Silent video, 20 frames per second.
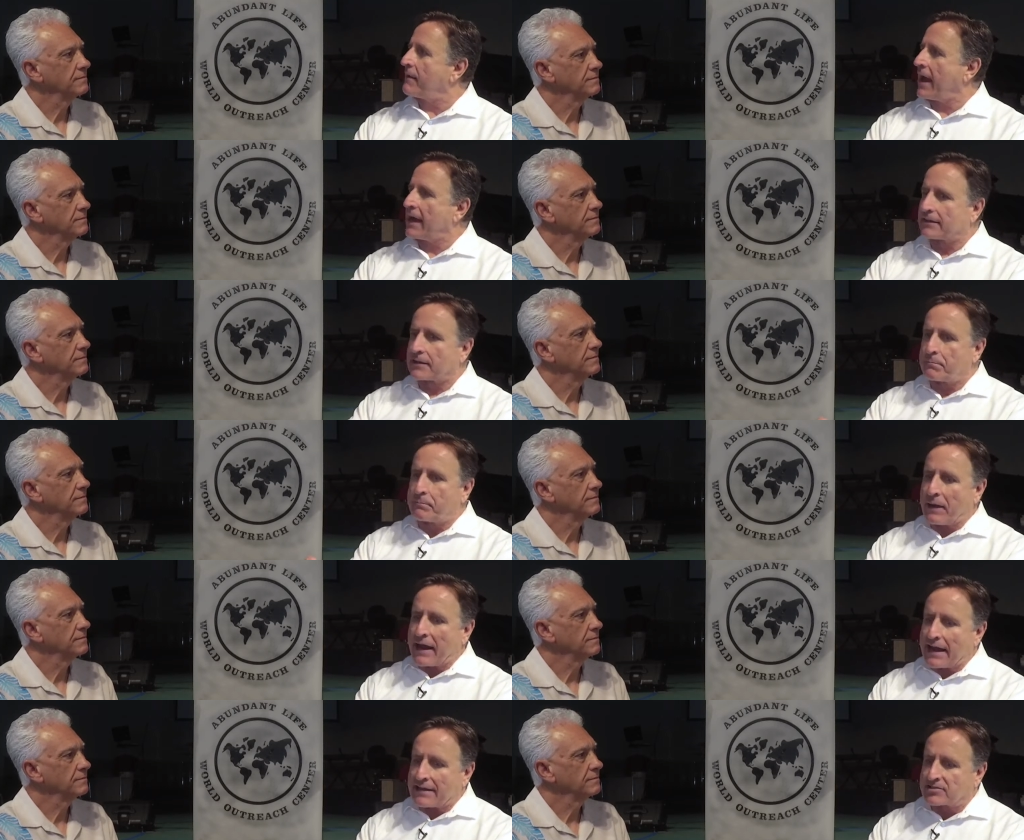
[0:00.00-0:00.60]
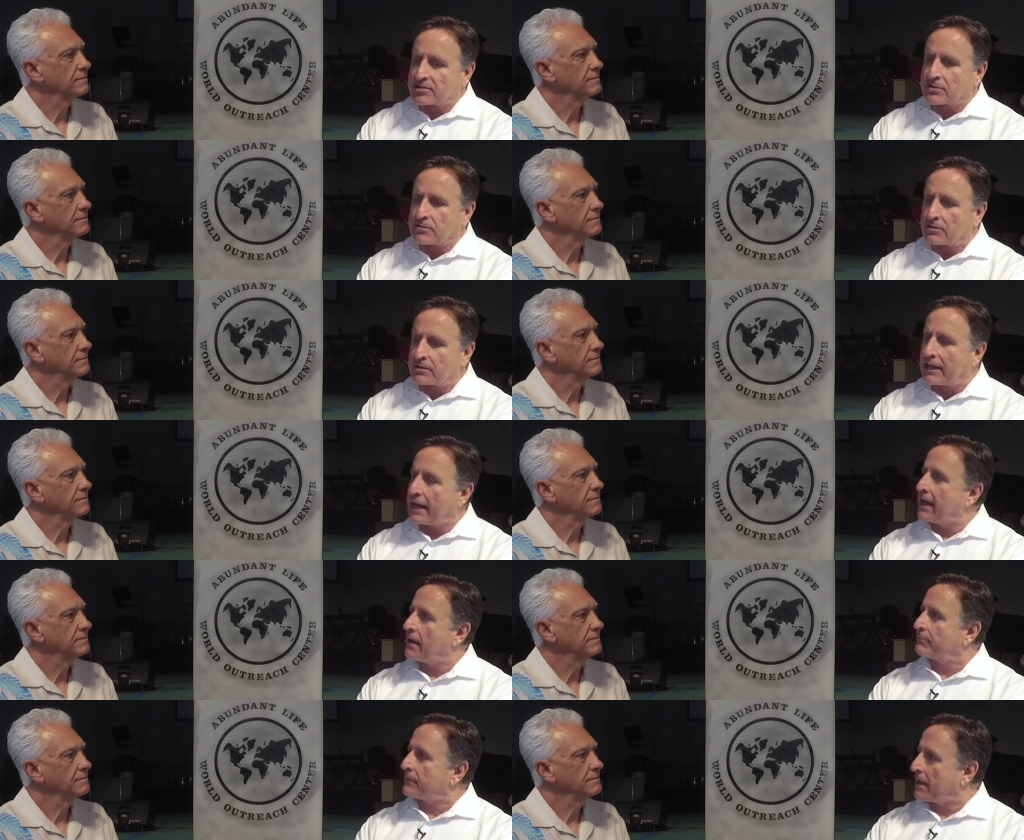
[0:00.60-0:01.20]
Speaker 1: at the paschal
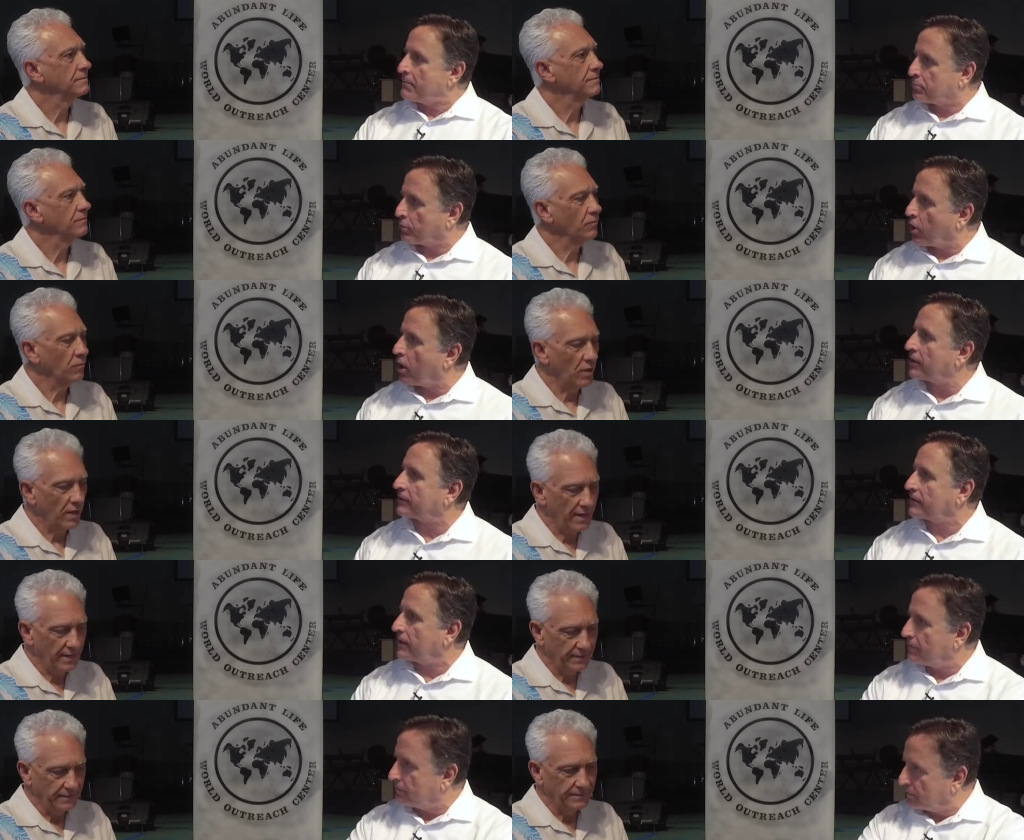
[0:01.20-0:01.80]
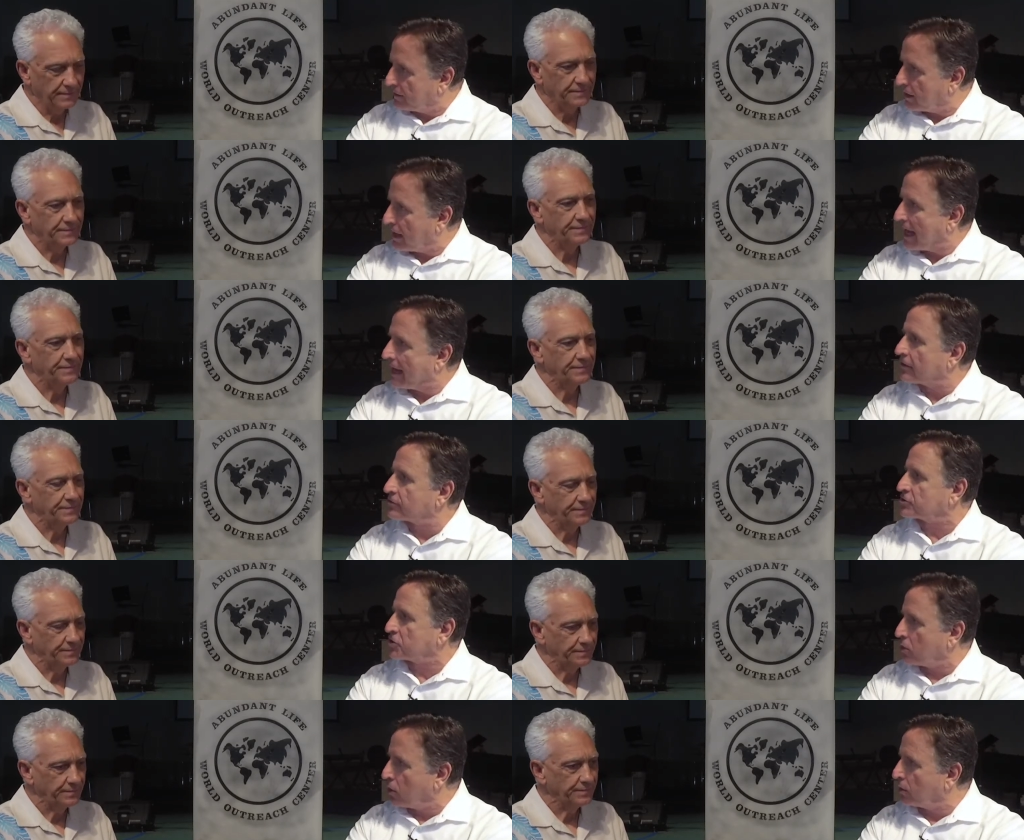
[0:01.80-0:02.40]
lamb, they brought right. the, the
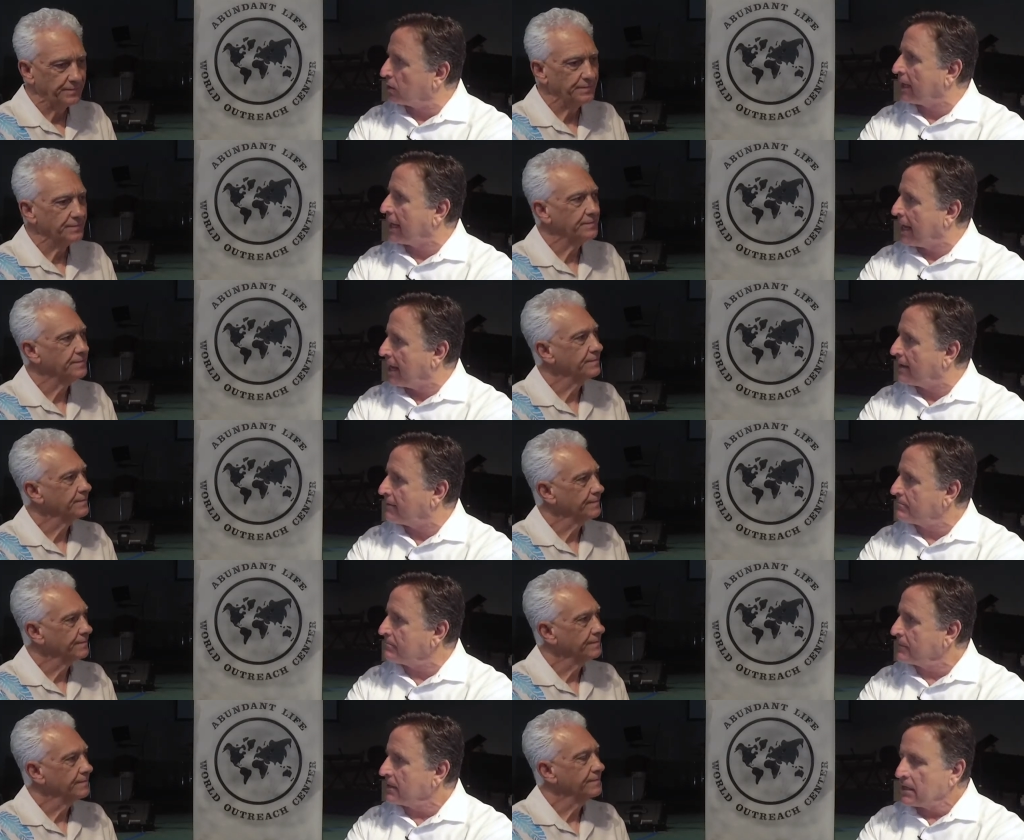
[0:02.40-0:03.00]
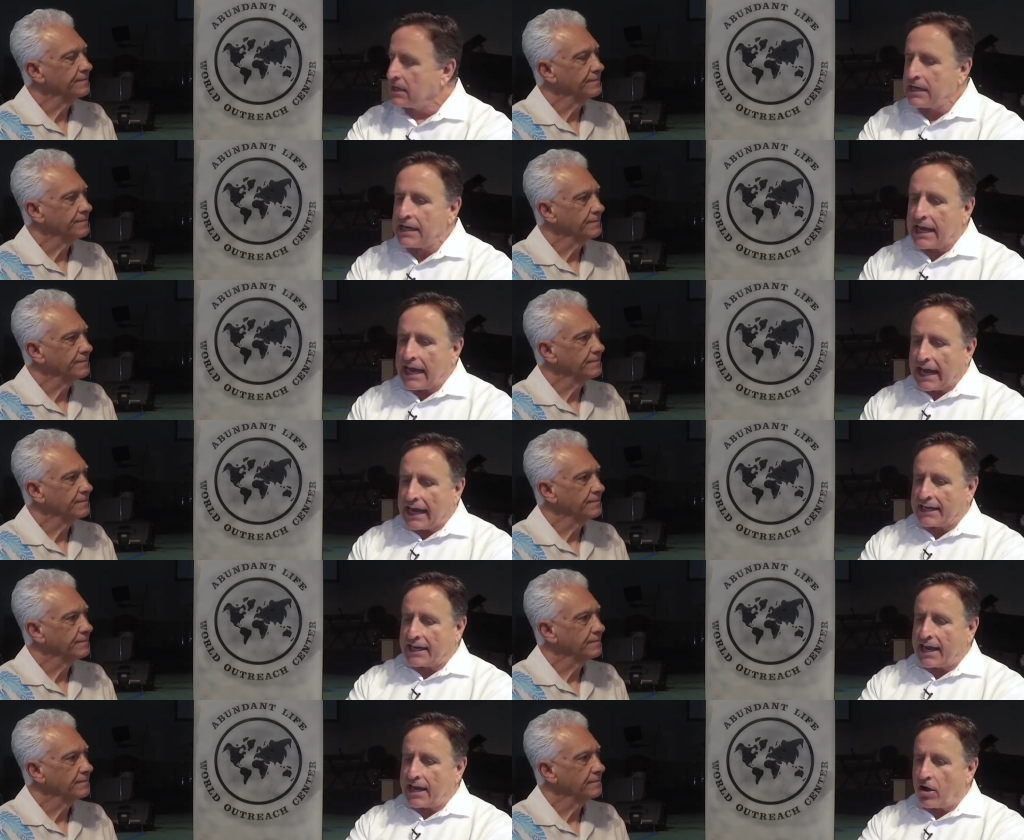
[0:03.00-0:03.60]
household lamb
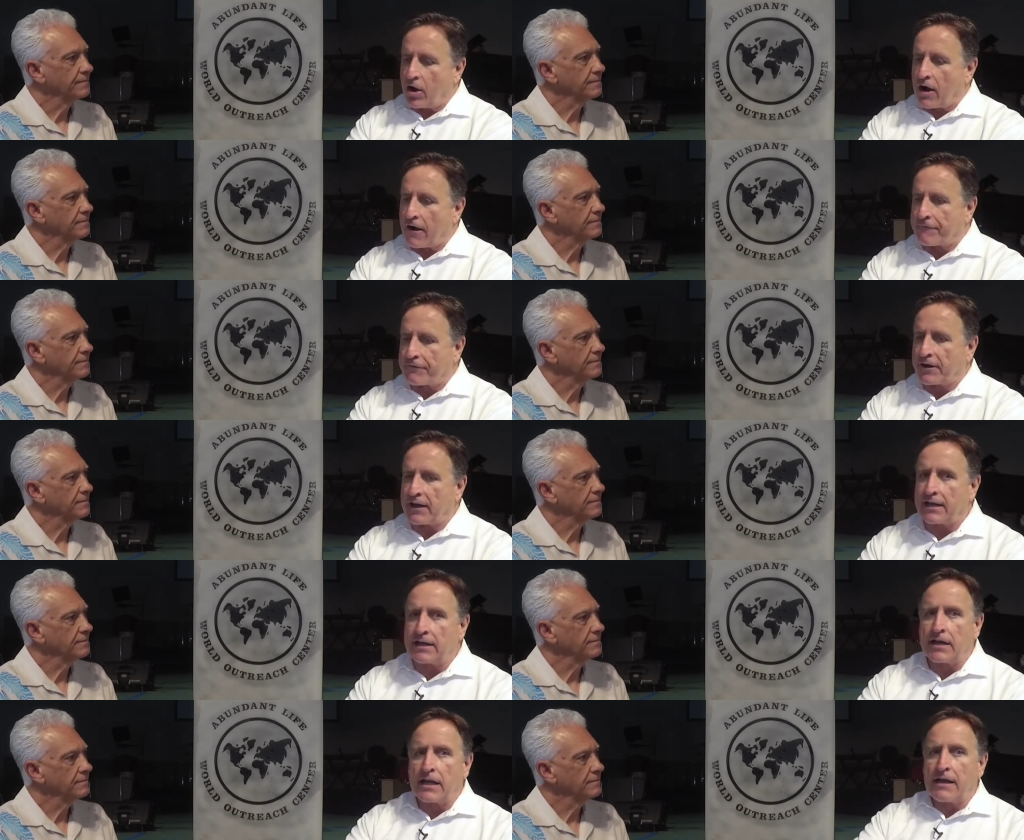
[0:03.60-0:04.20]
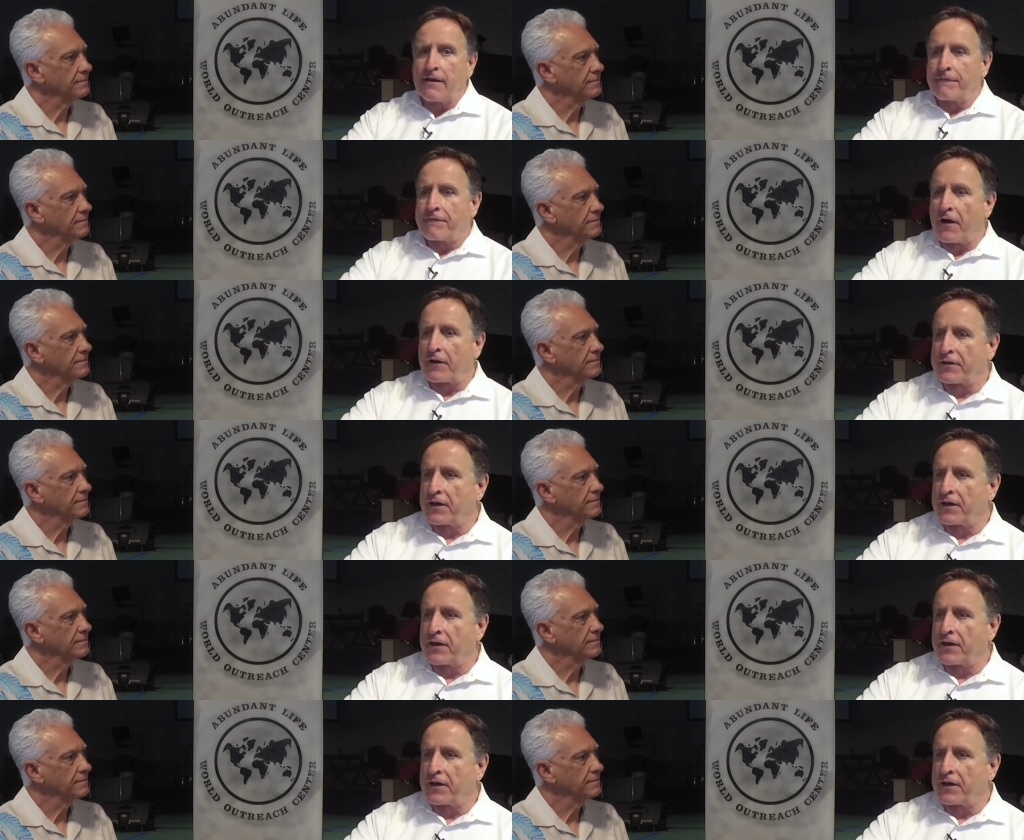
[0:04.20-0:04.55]
and they offered it for